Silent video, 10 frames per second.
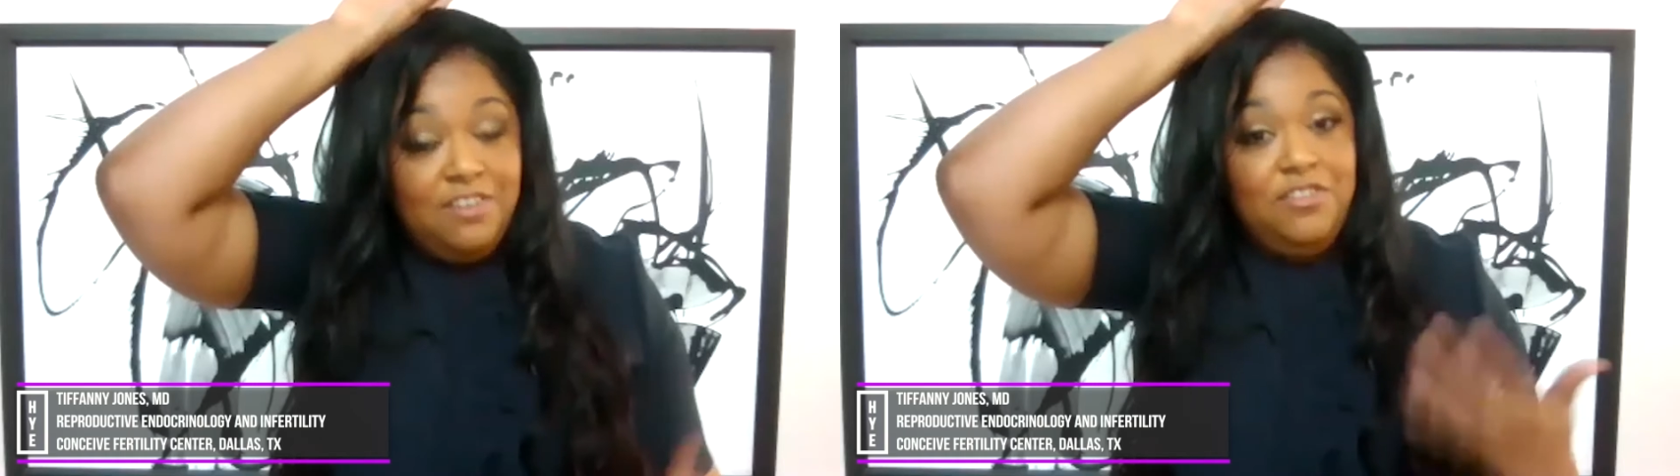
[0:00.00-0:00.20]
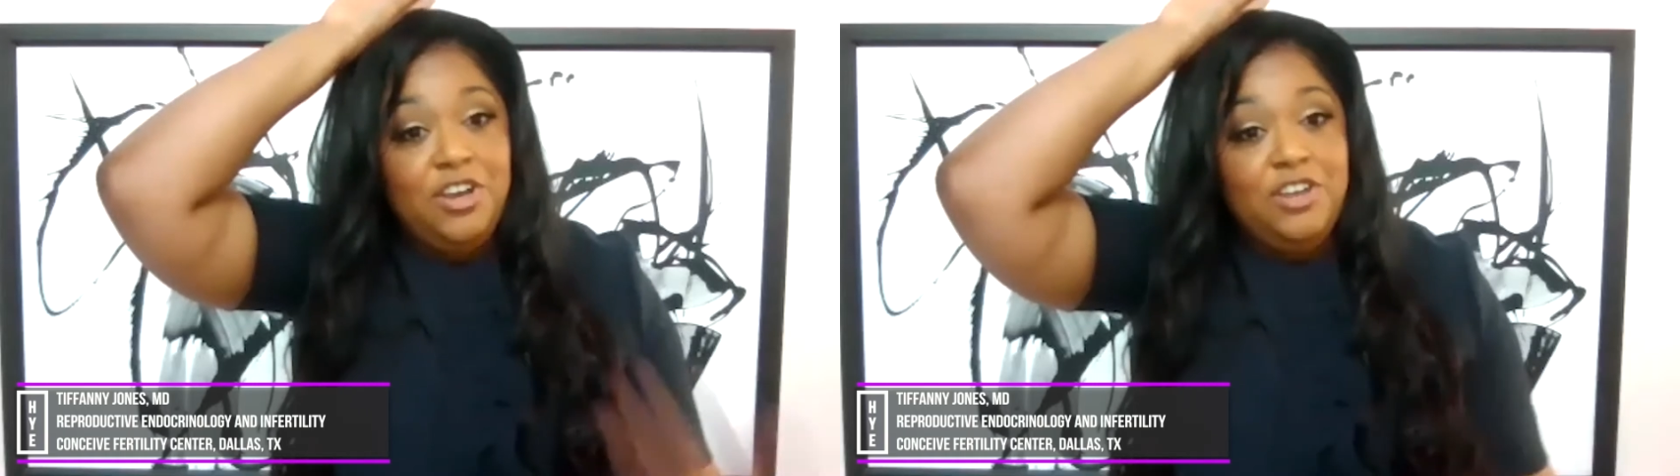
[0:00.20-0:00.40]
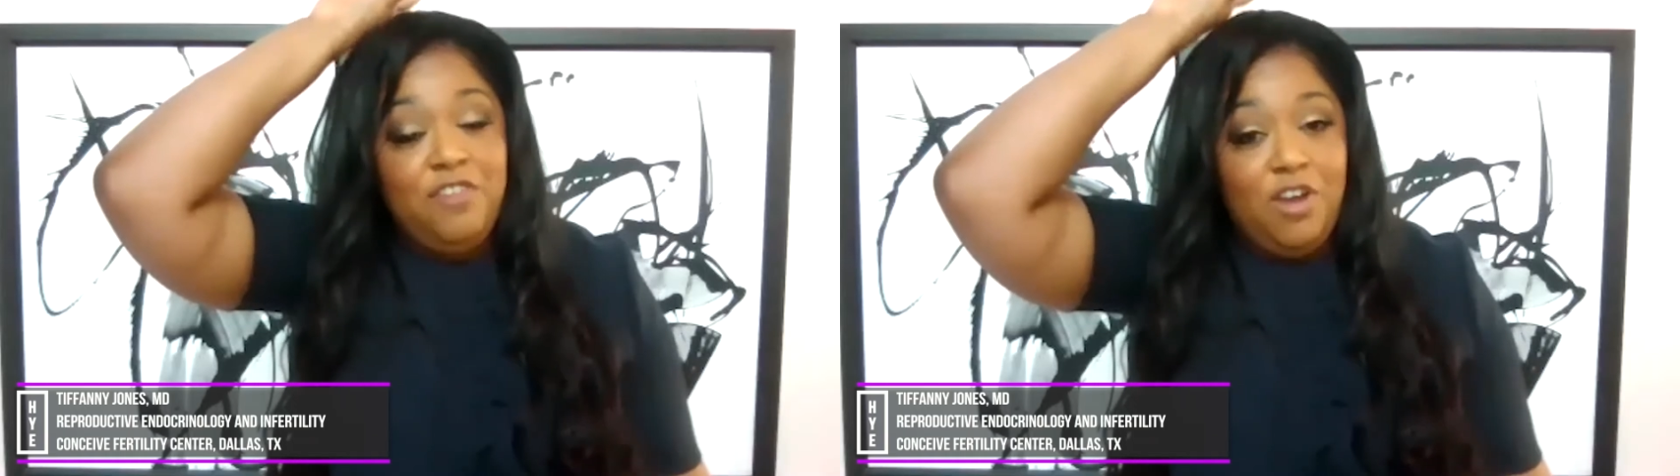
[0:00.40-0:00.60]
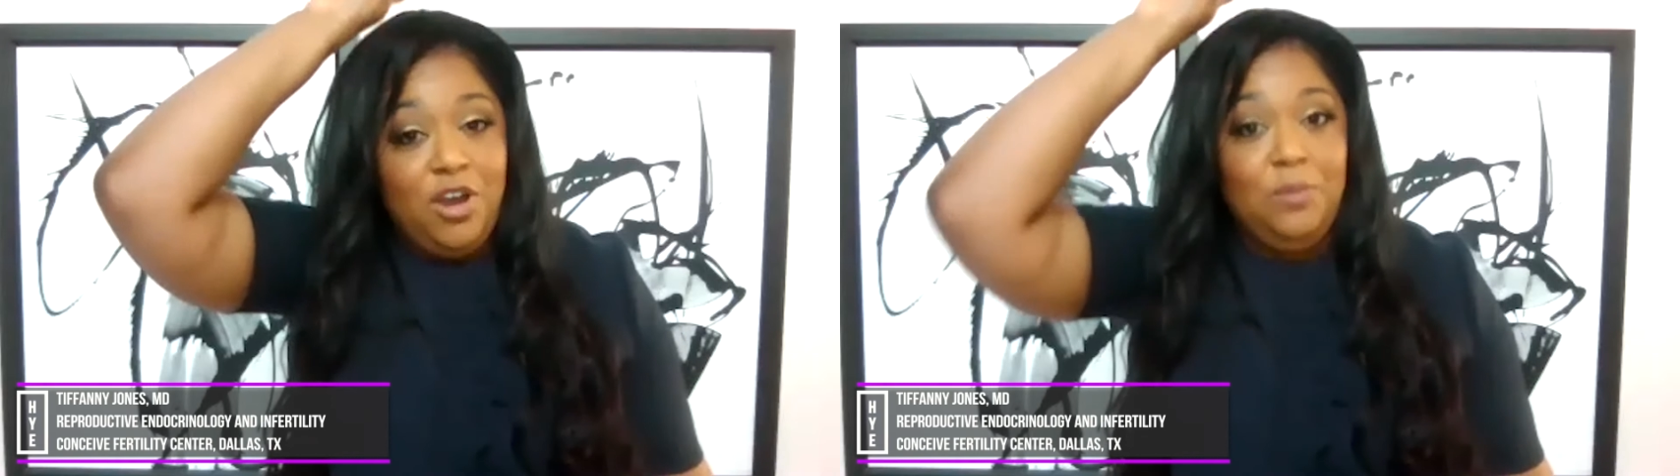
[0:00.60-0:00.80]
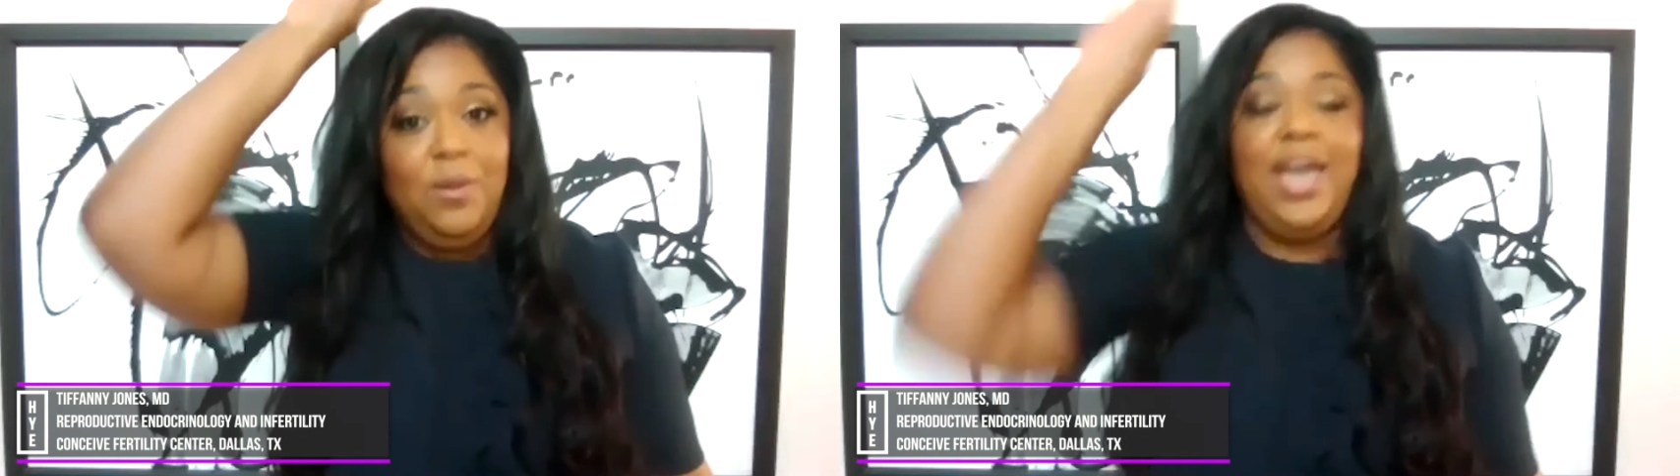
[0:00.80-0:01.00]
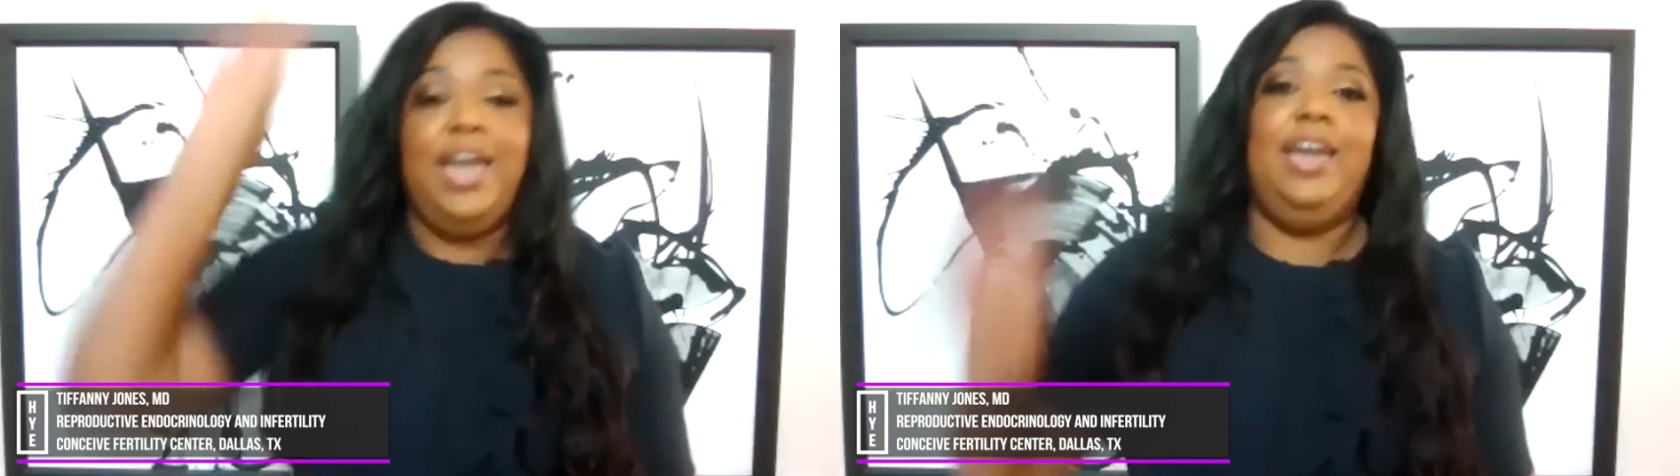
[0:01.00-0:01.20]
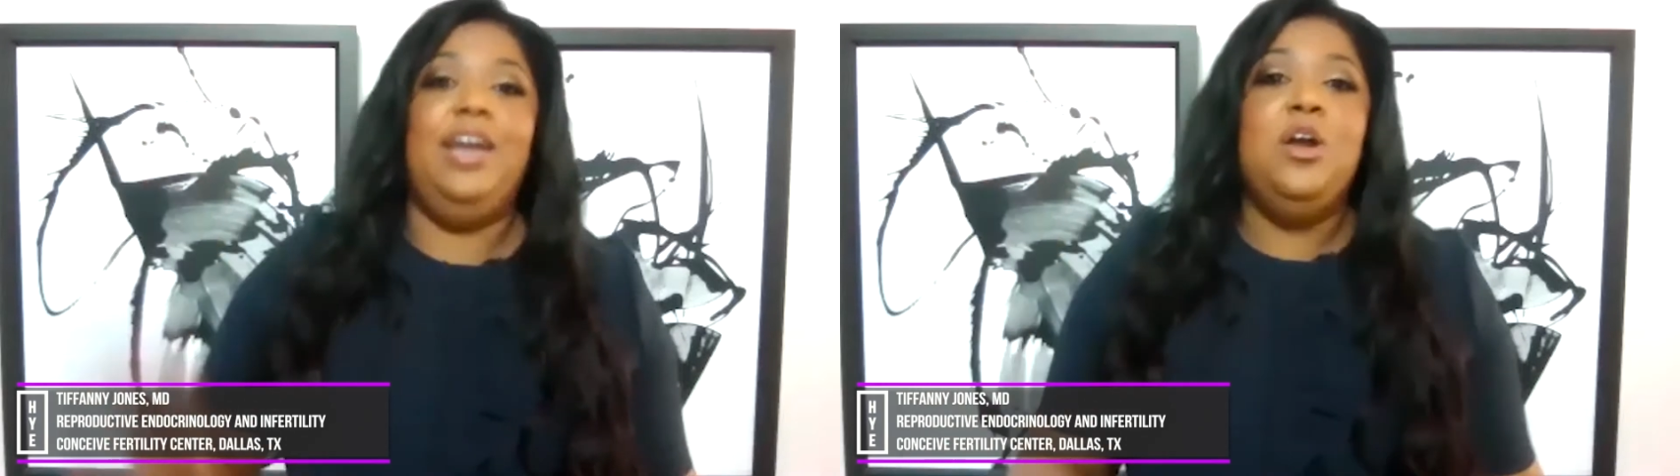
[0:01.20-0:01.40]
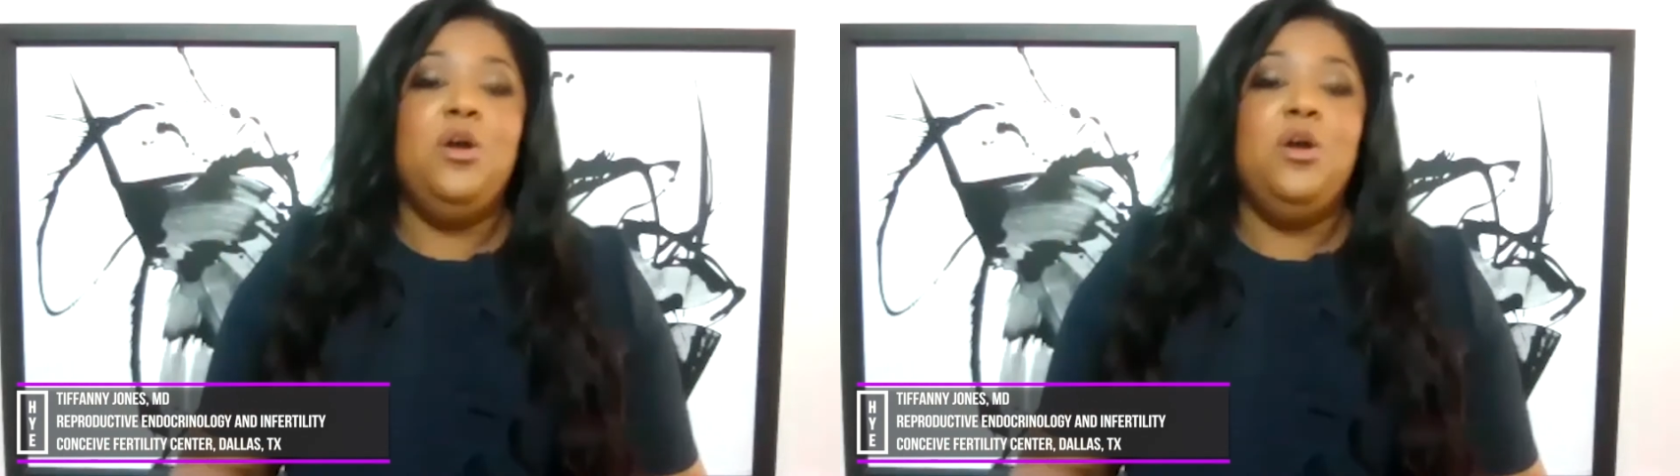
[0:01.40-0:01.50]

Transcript: very far away,